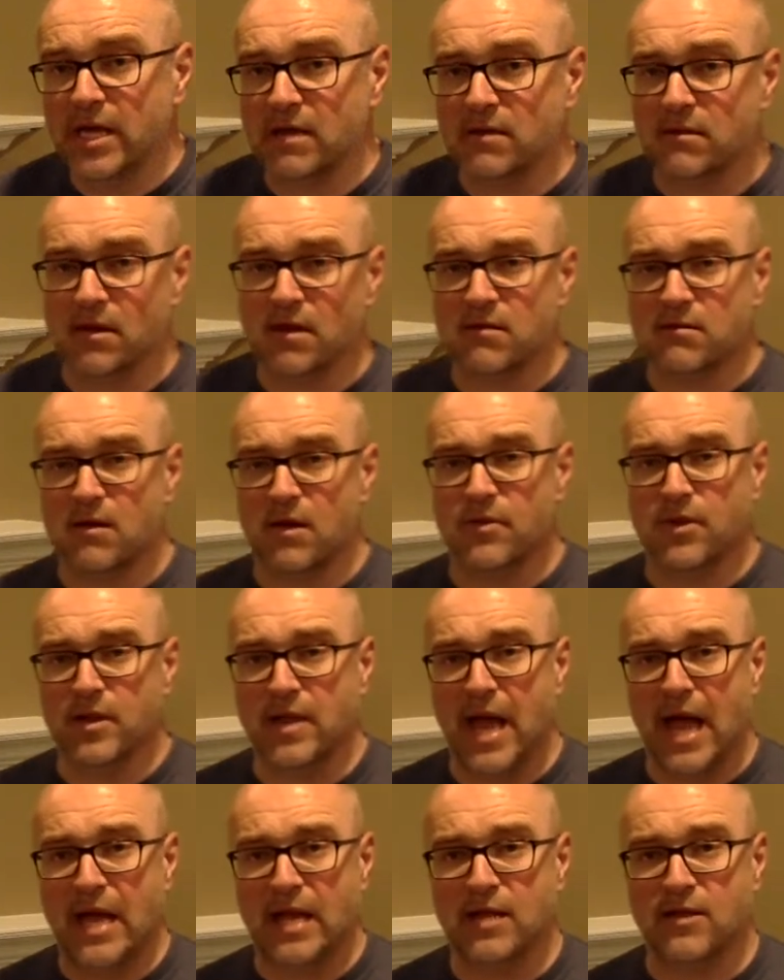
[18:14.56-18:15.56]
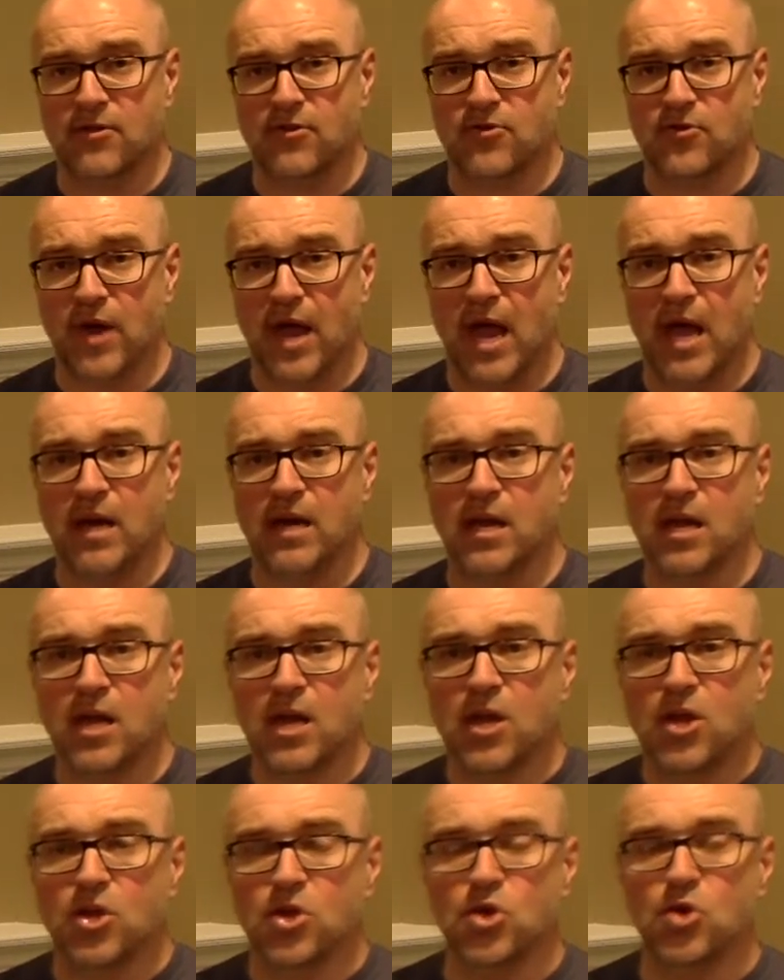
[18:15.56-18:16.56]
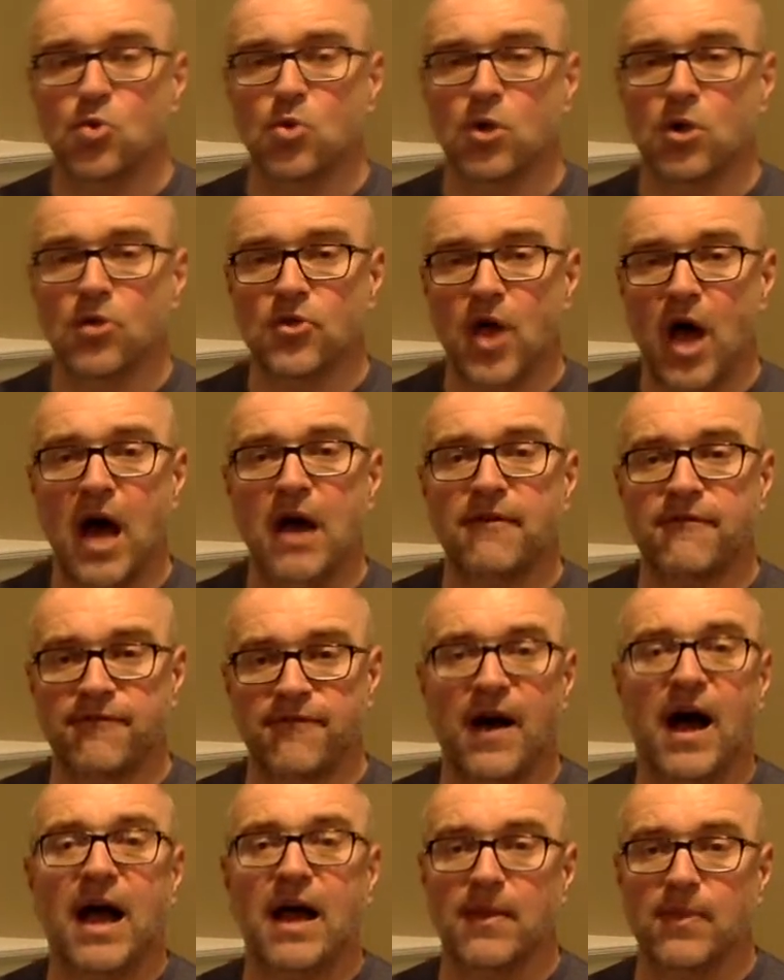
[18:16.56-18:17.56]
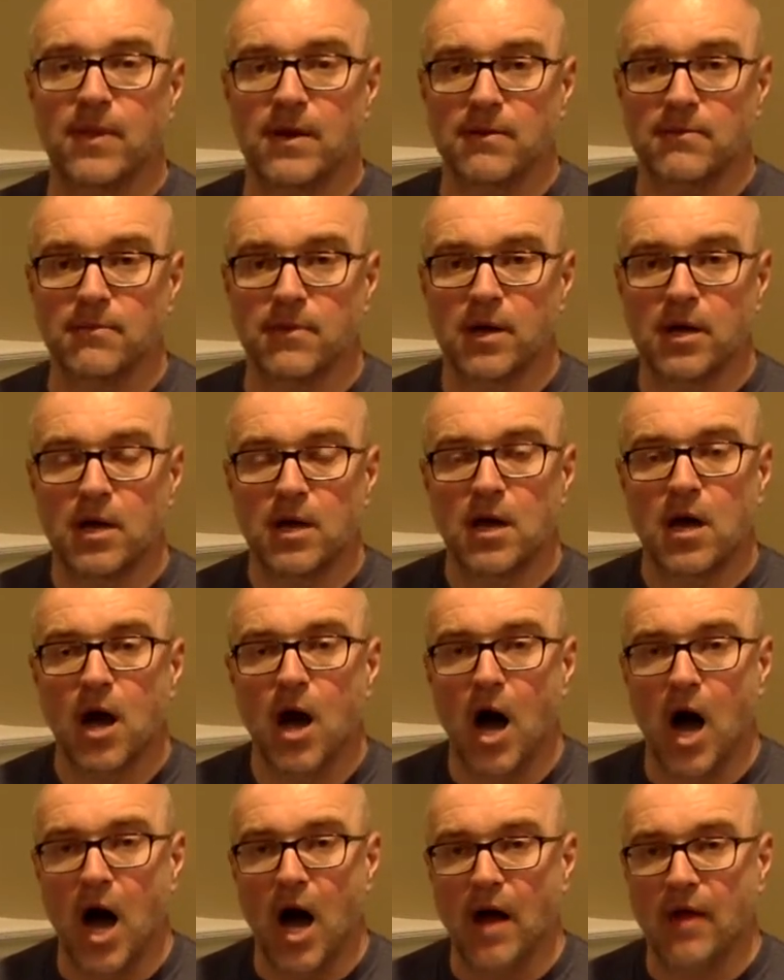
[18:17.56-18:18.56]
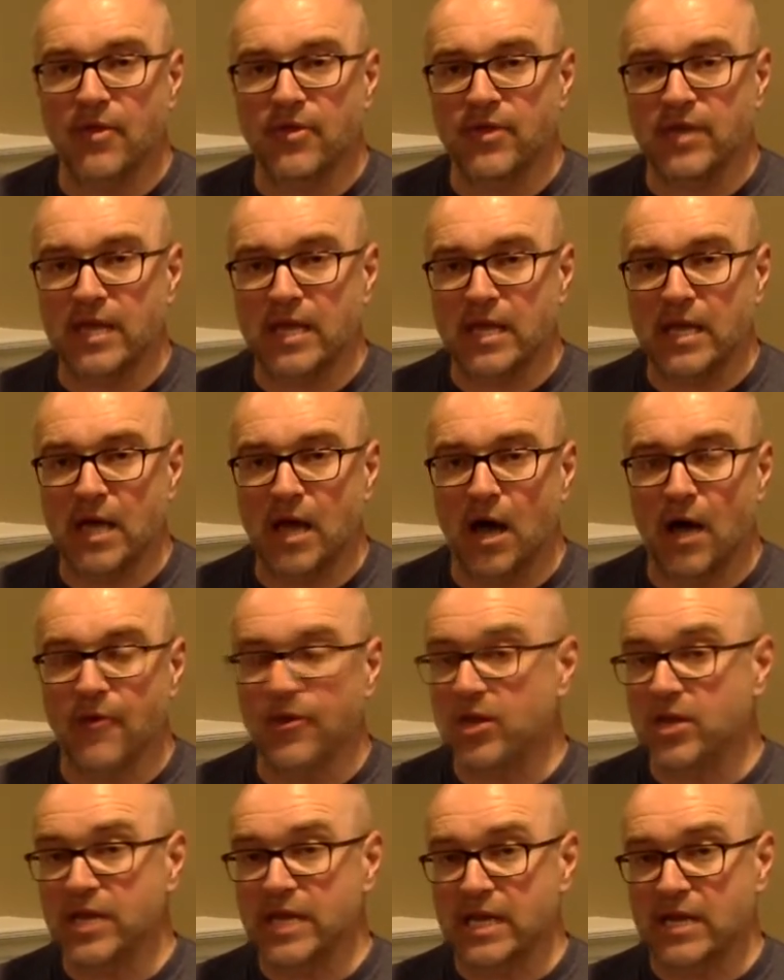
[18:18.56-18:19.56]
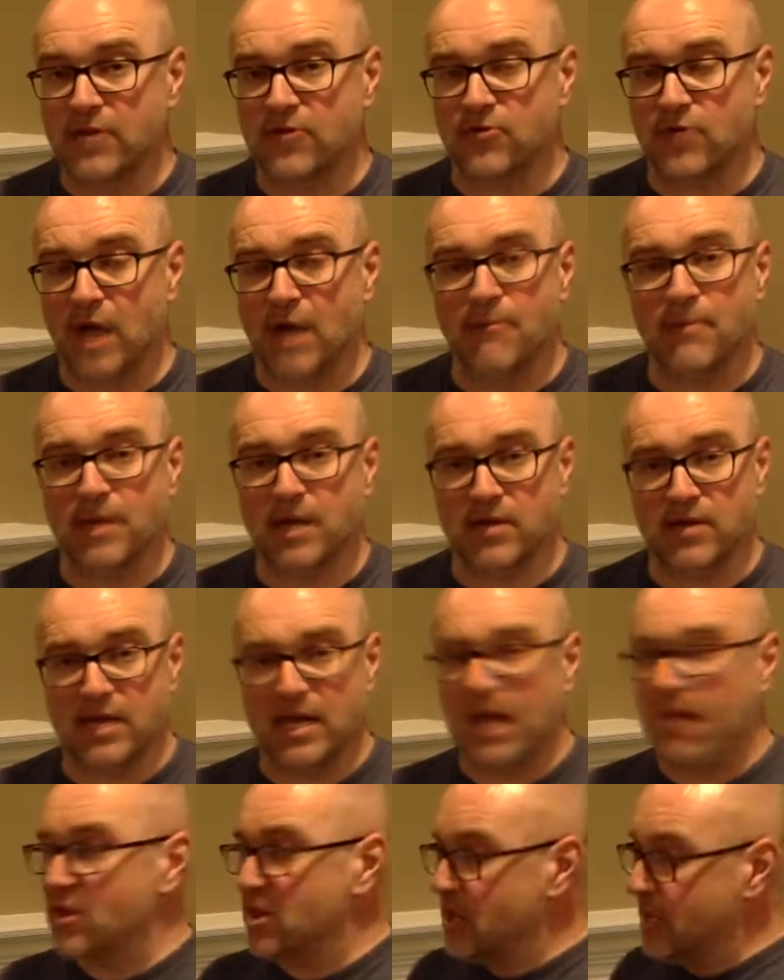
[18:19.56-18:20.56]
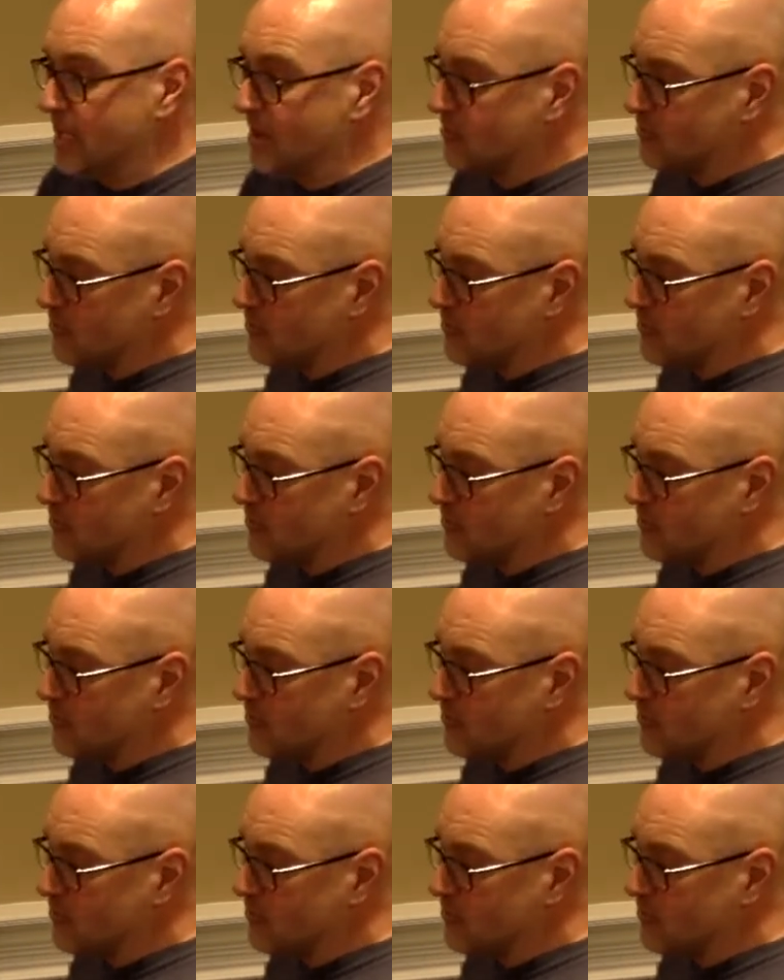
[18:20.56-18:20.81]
exist on the lagging strand. You will not find them on the leading strand, because again, the leading